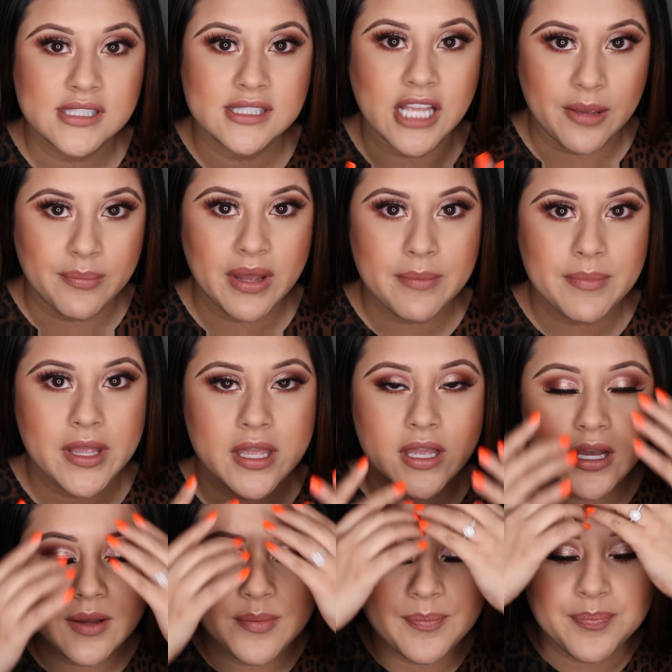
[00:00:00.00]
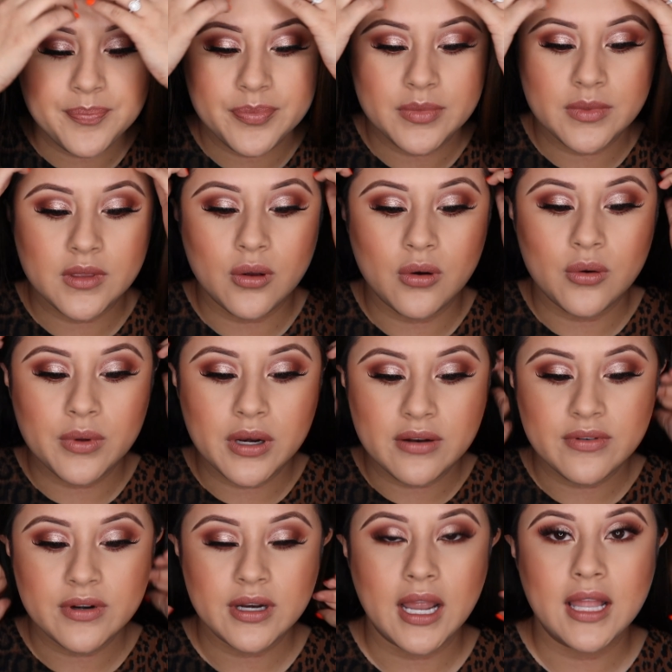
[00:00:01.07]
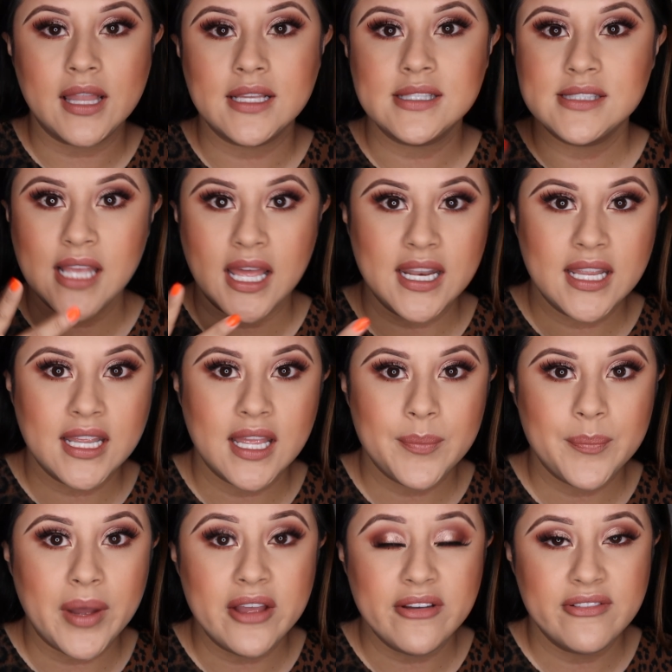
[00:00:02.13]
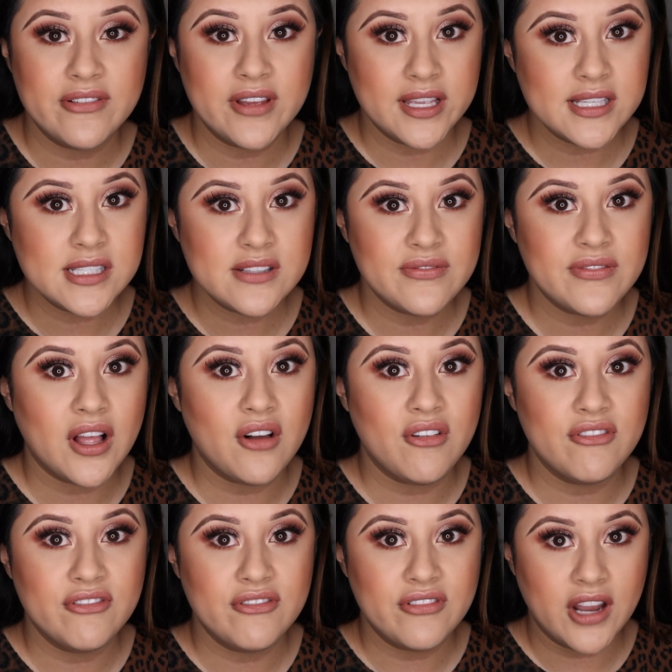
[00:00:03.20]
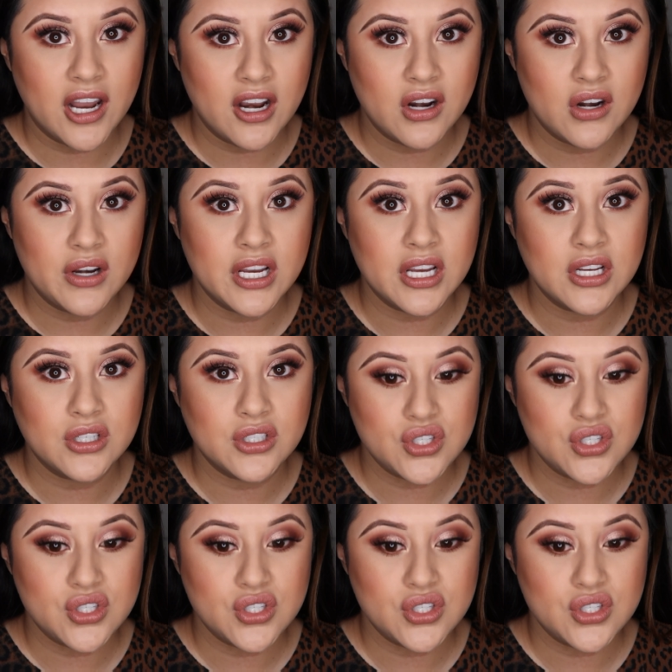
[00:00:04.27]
set my makeup or whatever, I like set it, my face felt very